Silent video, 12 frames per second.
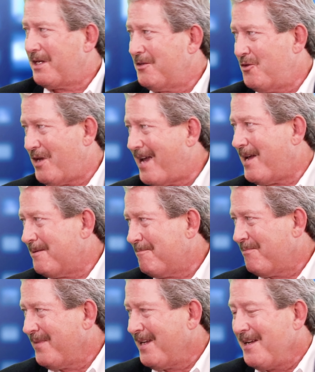being debt,
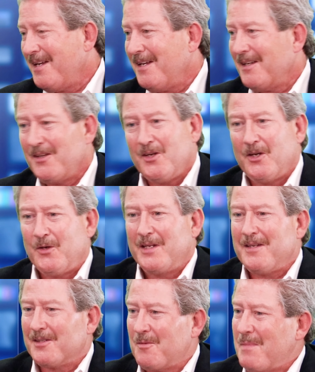
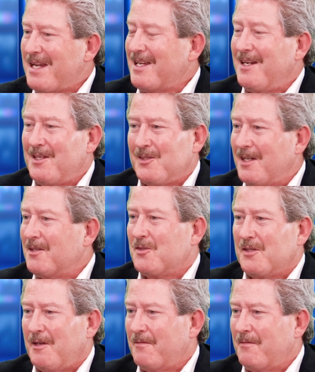it doesn't make any sense